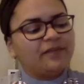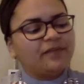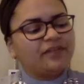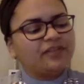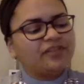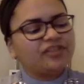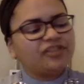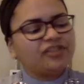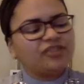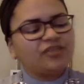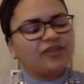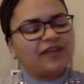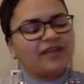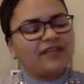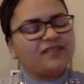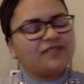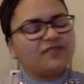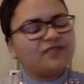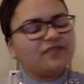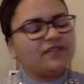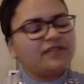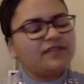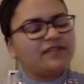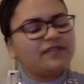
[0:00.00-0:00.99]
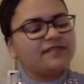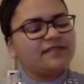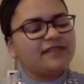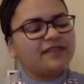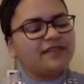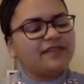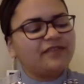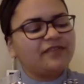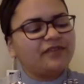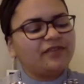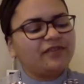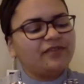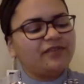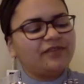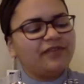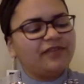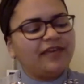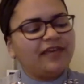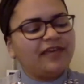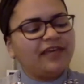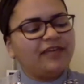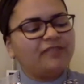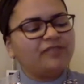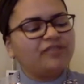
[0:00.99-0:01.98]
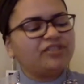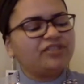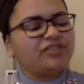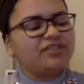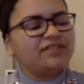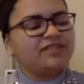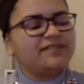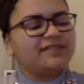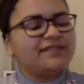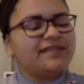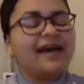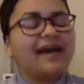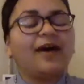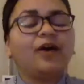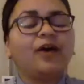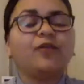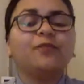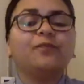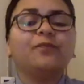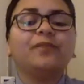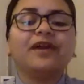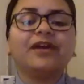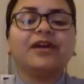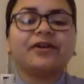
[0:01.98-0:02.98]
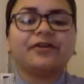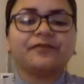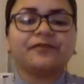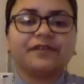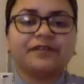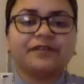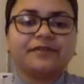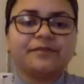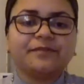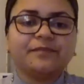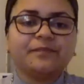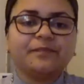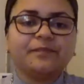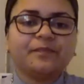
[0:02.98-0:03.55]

She cries floods in their name. She is now barren.